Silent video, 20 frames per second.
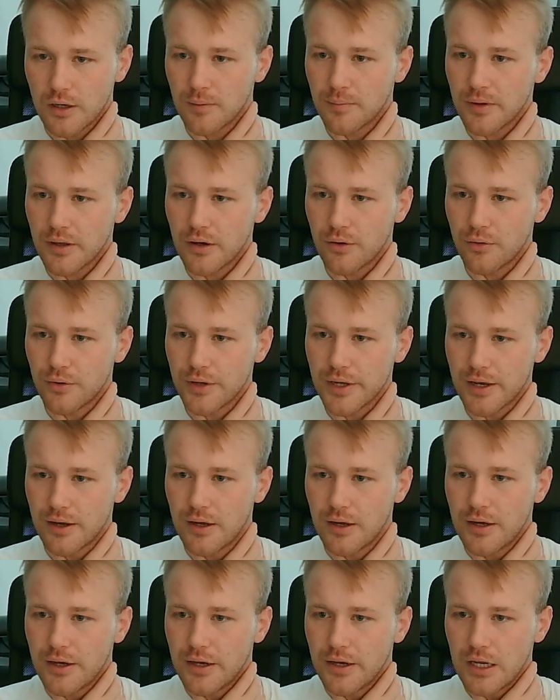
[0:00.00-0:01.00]
Oh yeah,
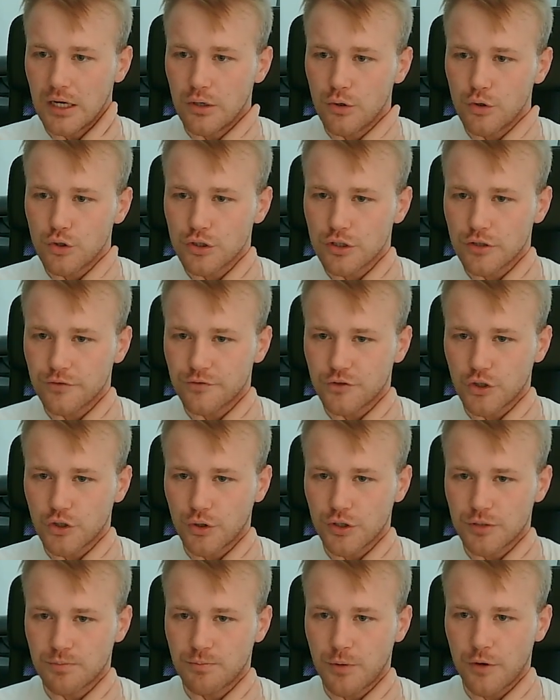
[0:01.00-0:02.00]
illusion of
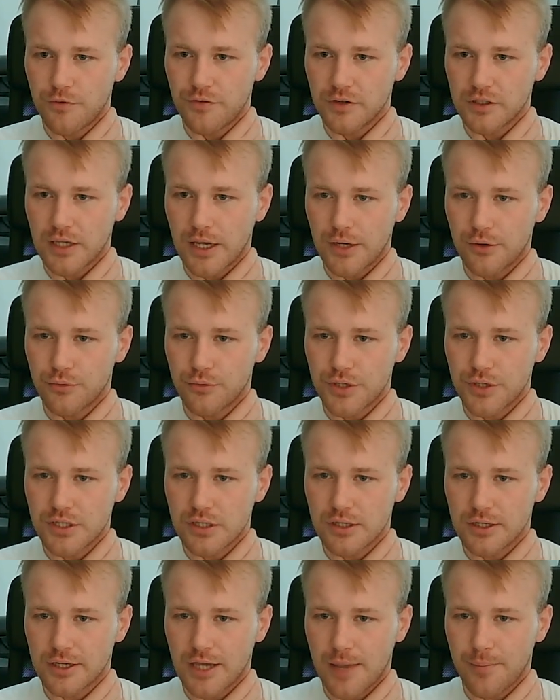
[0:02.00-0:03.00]
choice. Perfect Keto recently
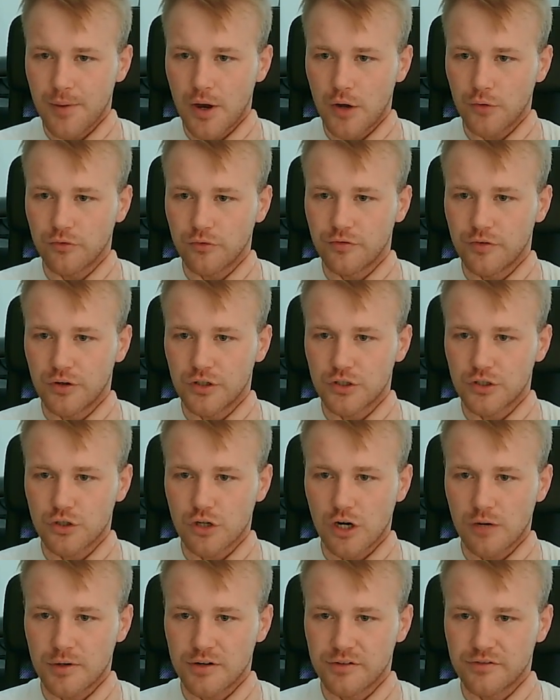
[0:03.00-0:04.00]
came out with a
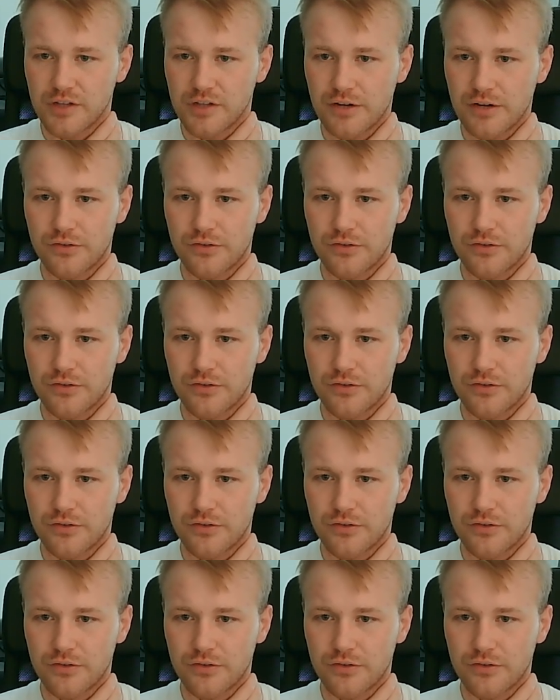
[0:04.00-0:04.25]
strawberry flavor,